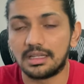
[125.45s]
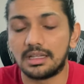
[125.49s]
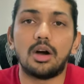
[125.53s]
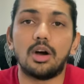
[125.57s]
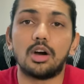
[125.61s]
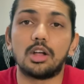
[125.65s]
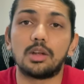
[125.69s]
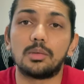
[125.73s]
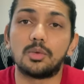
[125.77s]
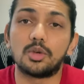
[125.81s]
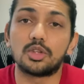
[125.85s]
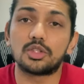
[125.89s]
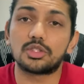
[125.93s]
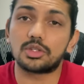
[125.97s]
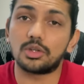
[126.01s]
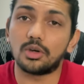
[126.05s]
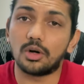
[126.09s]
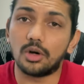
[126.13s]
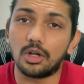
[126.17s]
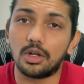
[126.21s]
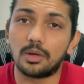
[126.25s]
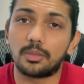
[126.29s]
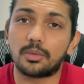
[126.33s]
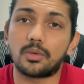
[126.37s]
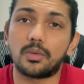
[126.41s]
Almost
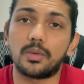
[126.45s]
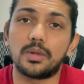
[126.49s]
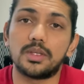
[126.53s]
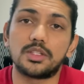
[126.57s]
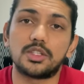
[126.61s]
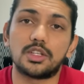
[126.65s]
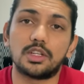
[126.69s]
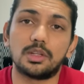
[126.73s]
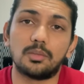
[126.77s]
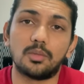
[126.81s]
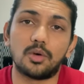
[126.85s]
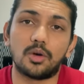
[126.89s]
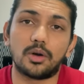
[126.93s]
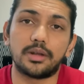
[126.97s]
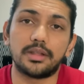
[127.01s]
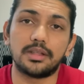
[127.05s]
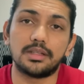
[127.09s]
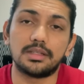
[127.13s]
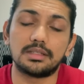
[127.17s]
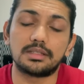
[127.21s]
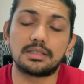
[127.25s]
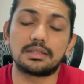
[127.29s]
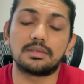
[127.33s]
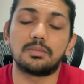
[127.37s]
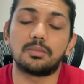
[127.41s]
all provincial
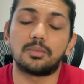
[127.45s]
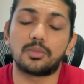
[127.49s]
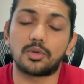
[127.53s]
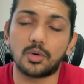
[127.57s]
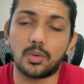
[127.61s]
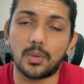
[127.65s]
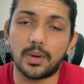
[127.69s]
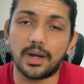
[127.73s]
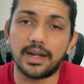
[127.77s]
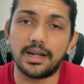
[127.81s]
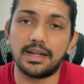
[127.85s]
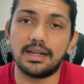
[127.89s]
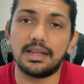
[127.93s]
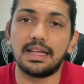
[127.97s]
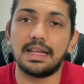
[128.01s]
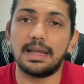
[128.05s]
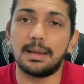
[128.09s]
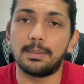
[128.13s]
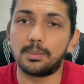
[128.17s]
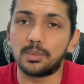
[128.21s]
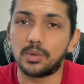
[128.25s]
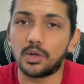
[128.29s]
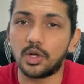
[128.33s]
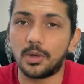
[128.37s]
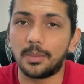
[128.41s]
bodies provide
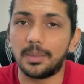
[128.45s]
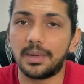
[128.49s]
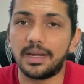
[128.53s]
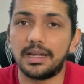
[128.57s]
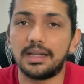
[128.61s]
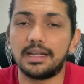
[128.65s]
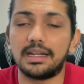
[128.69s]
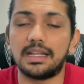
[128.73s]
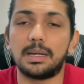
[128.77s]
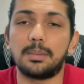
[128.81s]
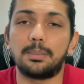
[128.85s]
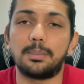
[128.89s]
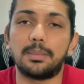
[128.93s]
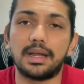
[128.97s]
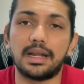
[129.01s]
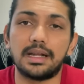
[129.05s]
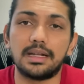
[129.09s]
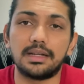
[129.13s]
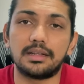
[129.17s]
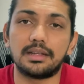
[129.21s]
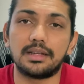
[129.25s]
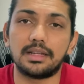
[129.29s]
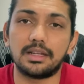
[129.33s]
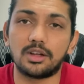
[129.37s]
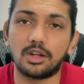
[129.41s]
employment and
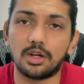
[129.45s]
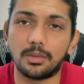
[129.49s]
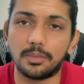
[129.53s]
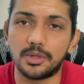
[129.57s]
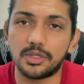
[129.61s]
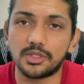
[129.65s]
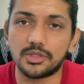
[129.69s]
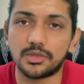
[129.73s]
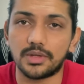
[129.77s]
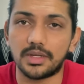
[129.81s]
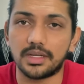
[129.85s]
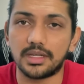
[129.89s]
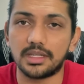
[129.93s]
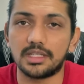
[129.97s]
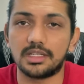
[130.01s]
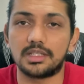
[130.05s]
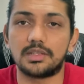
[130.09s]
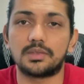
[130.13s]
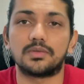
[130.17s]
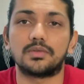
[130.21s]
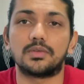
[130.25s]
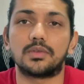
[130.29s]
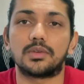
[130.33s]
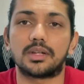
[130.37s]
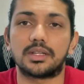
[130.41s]
mentoring
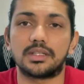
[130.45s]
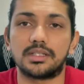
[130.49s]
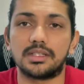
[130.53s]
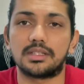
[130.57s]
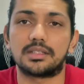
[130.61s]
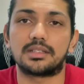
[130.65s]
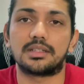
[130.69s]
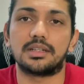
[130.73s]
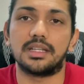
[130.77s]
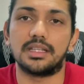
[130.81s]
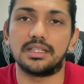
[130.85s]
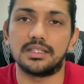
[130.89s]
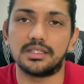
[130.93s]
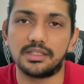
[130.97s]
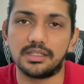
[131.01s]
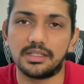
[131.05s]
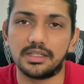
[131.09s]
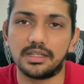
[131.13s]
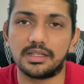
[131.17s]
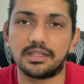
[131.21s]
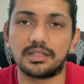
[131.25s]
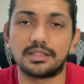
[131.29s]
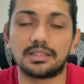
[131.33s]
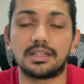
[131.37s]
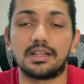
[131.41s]
opportunities for registered
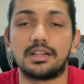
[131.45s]
engineers,